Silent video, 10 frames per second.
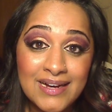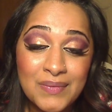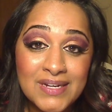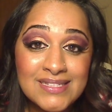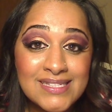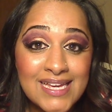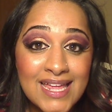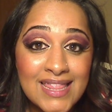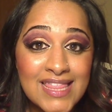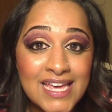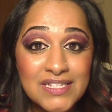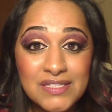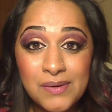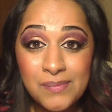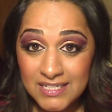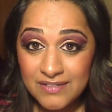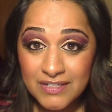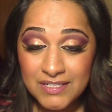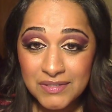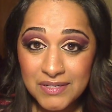Once again, thanks so much for
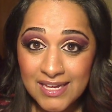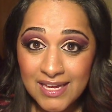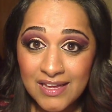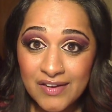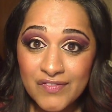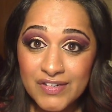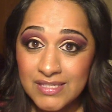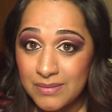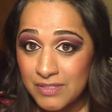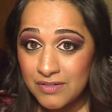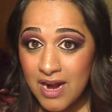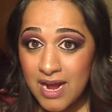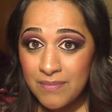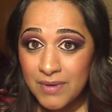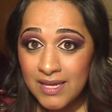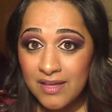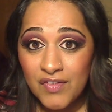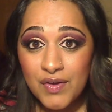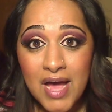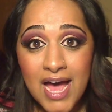tuning in, for subscribing if
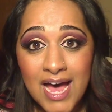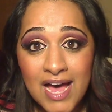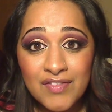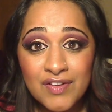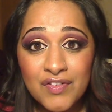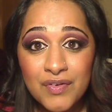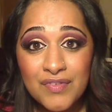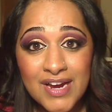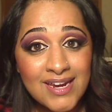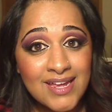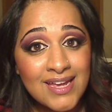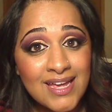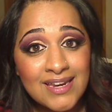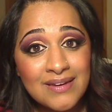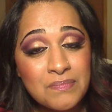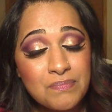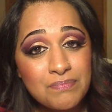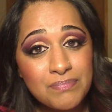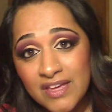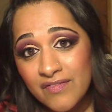you have, and for rating and
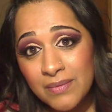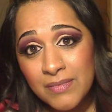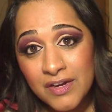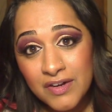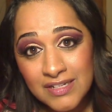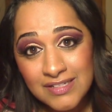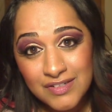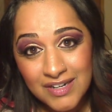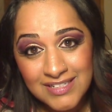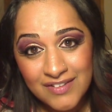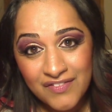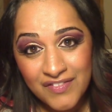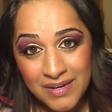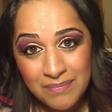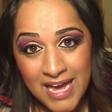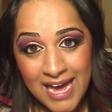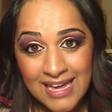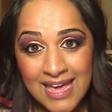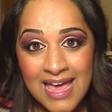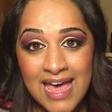giving me your constructive
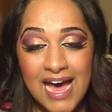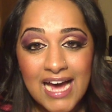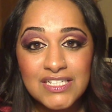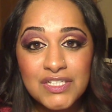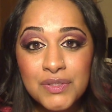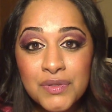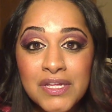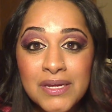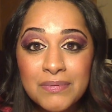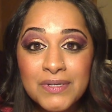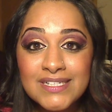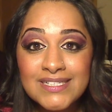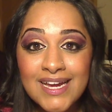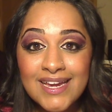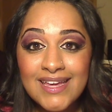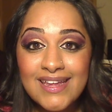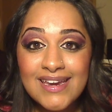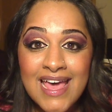feedback. I truly appreciate it.